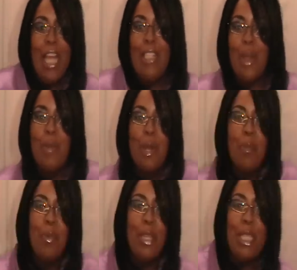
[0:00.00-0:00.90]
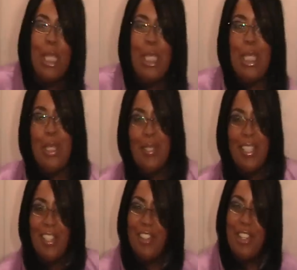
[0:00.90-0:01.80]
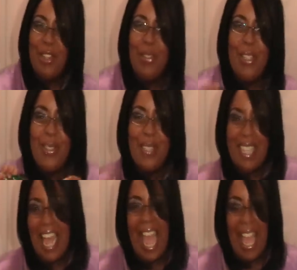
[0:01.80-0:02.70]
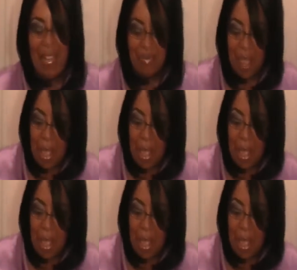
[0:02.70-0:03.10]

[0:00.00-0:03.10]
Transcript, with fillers: So I'm going to bring these two to you today.